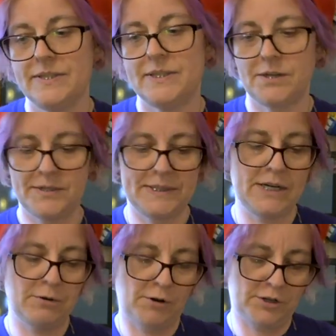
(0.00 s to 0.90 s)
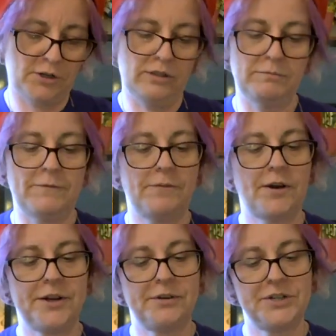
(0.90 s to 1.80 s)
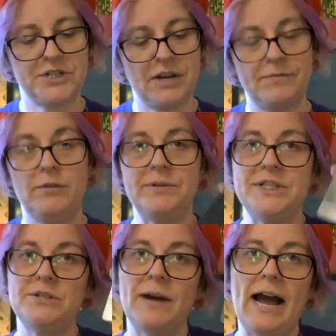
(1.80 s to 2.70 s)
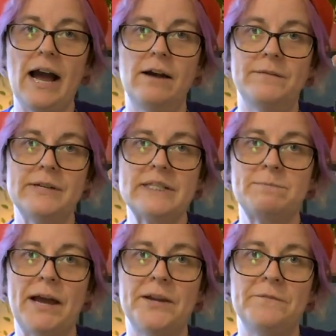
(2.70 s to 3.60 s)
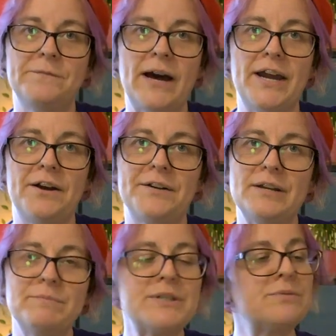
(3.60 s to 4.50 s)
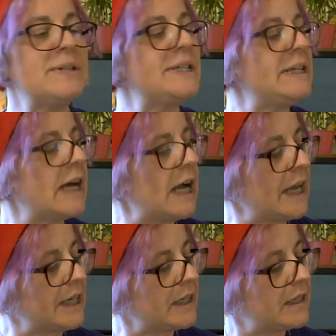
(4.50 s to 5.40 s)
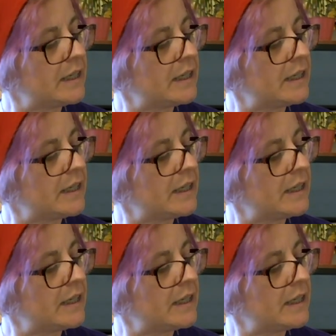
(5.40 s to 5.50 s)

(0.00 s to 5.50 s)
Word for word: Starseed Oracle. And before I go to shuffle, we do have Spine of Fire, number 29,